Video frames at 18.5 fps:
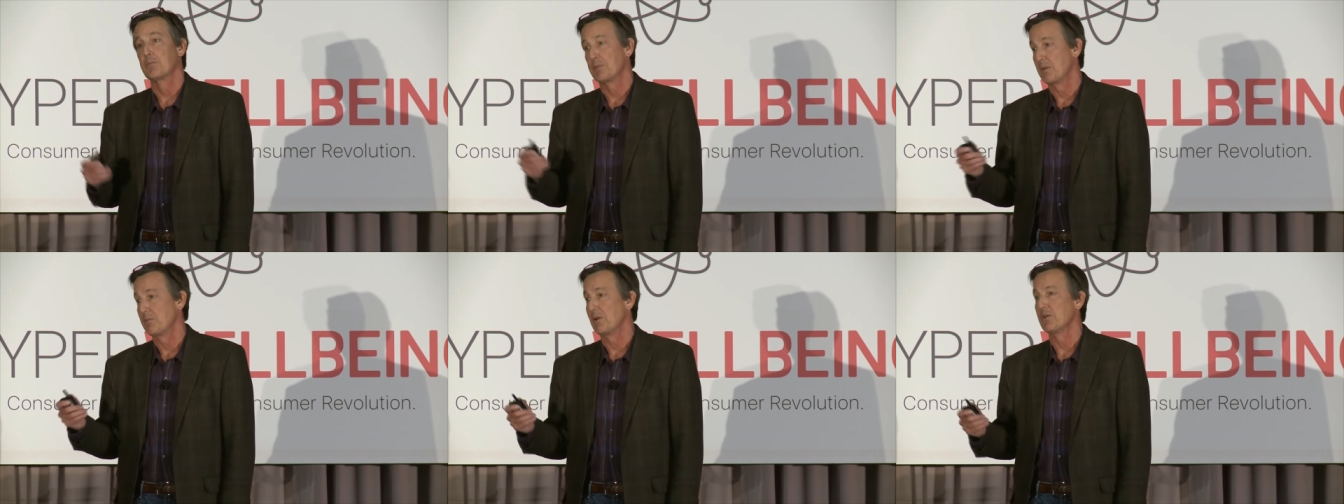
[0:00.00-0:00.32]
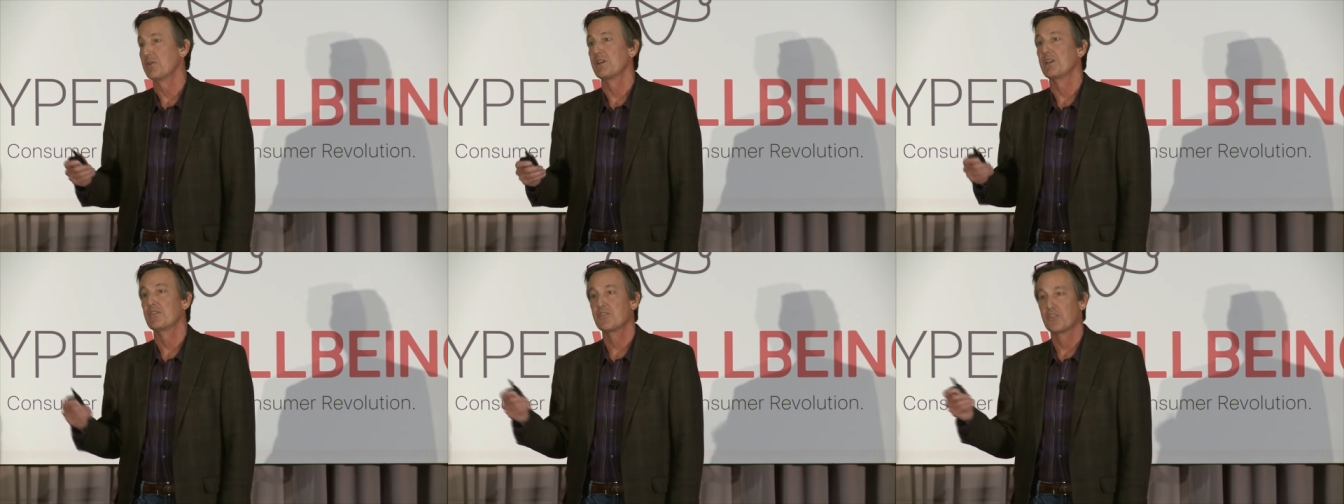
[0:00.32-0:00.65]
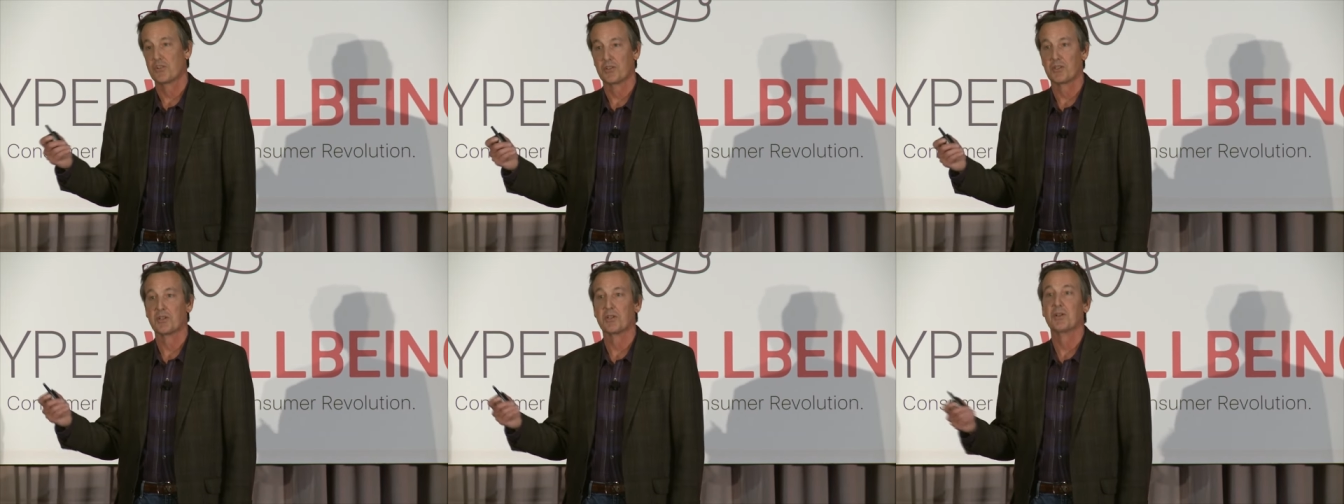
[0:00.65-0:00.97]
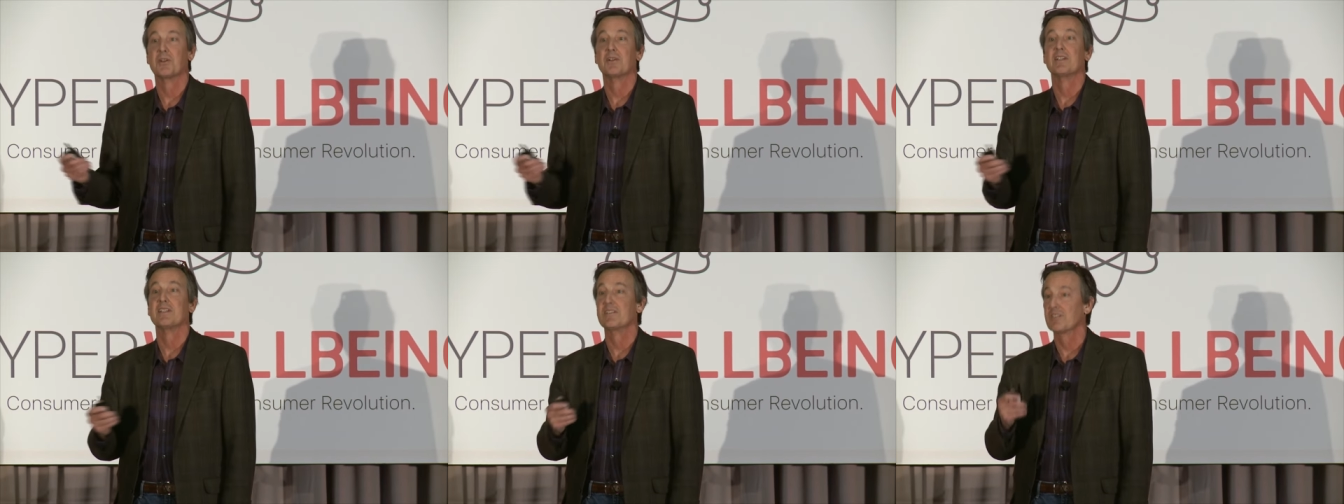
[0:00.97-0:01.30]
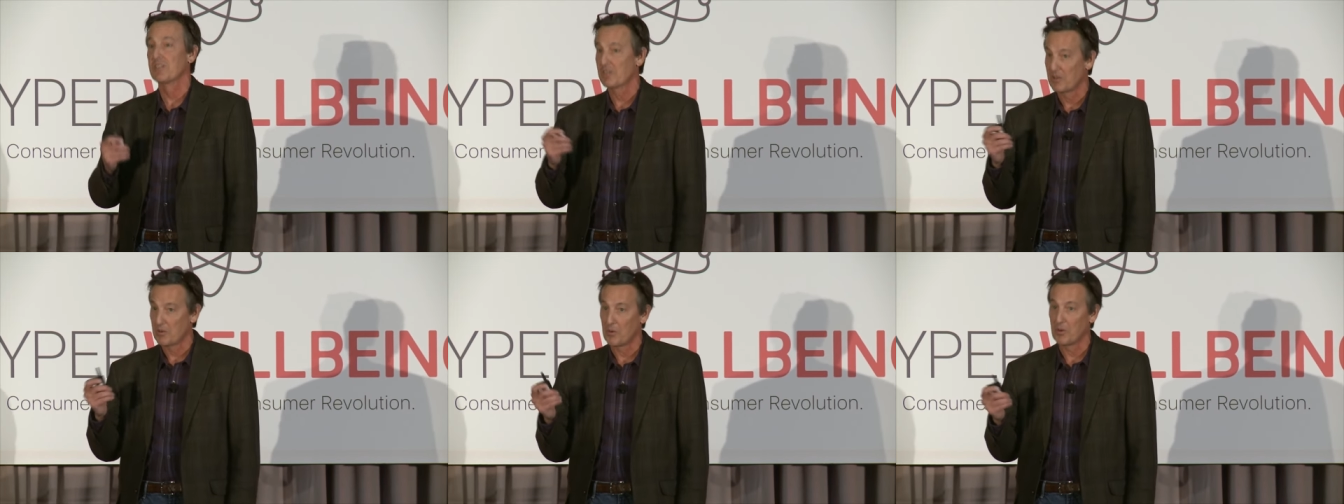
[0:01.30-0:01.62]
promoting sugar and
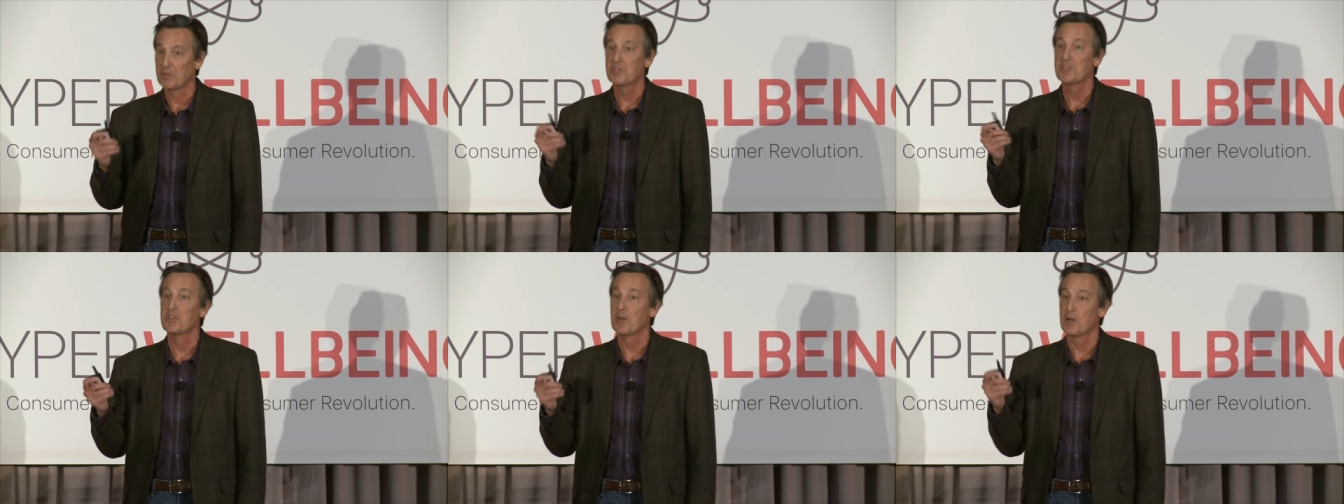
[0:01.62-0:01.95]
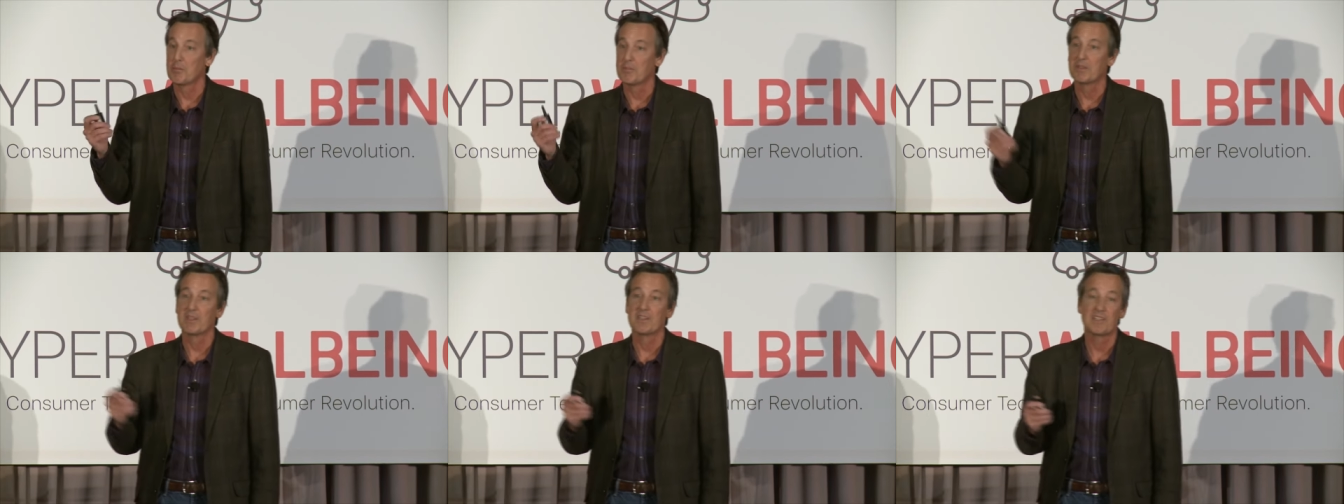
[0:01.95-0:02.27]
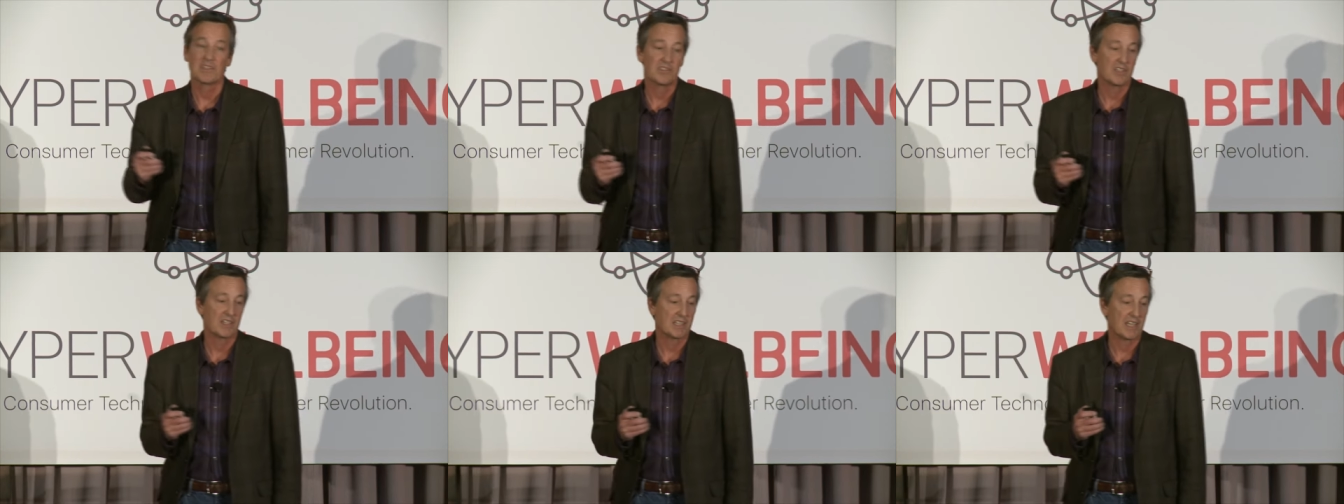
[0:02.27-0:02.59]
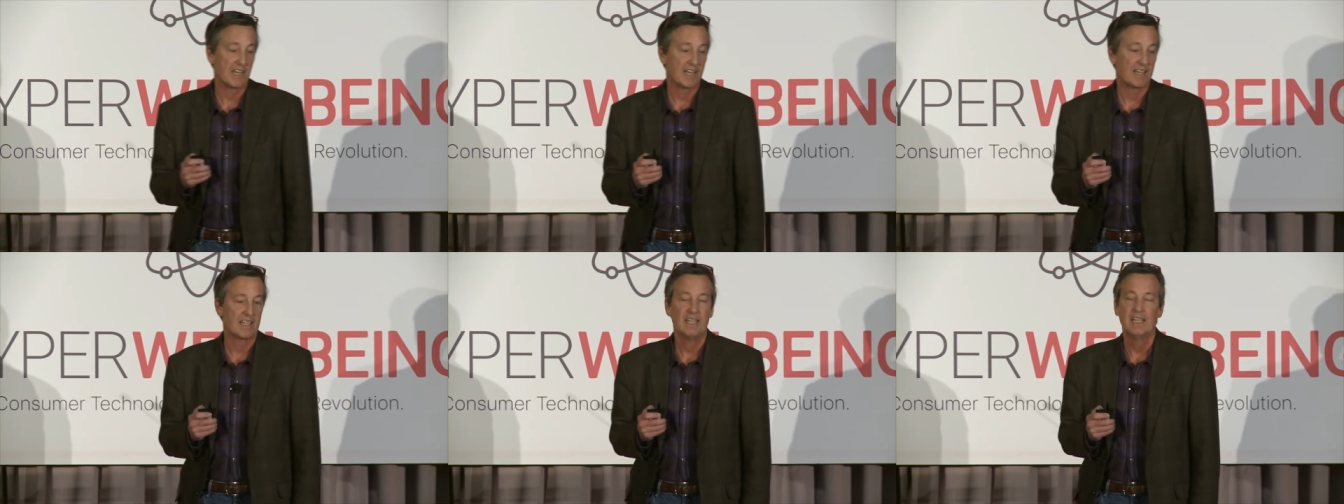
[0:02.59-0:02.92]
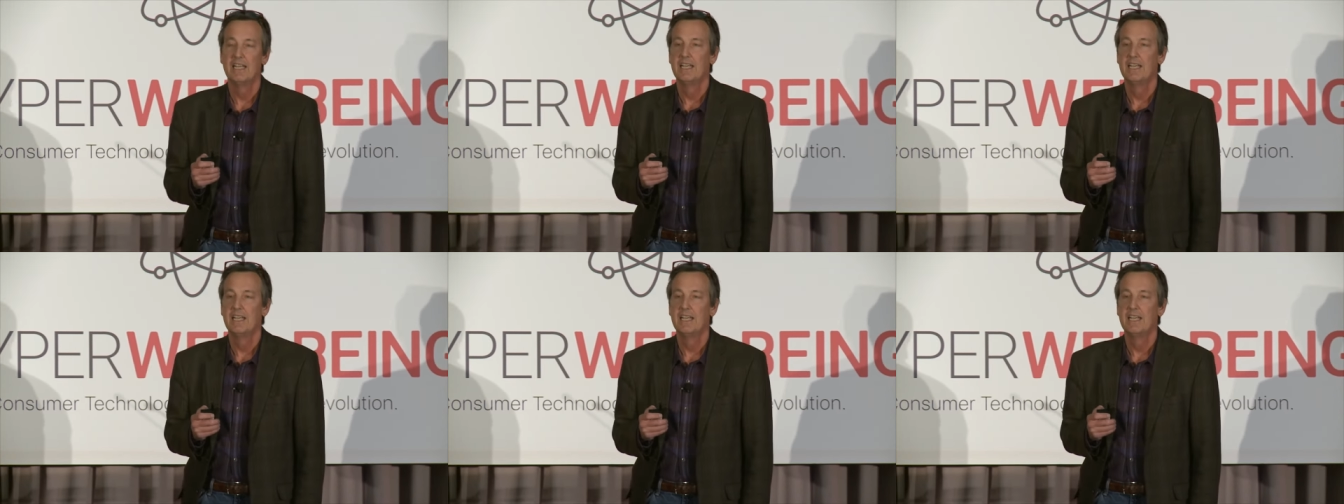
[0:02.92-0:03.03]
corn syrup and things like that.